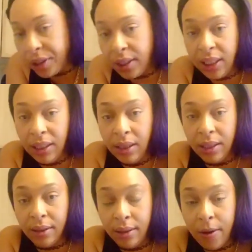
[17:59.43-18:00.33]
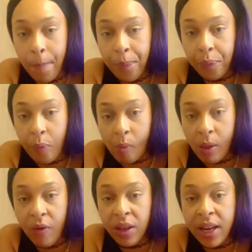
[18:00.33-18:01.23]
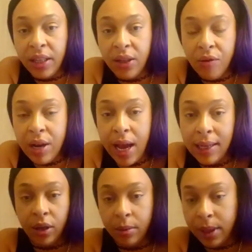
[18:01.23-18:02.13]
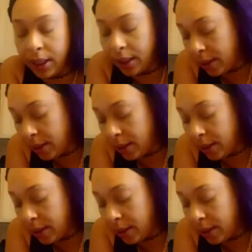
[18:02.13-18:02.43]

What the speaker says: to eat this for the next 3 days, you know what I mean?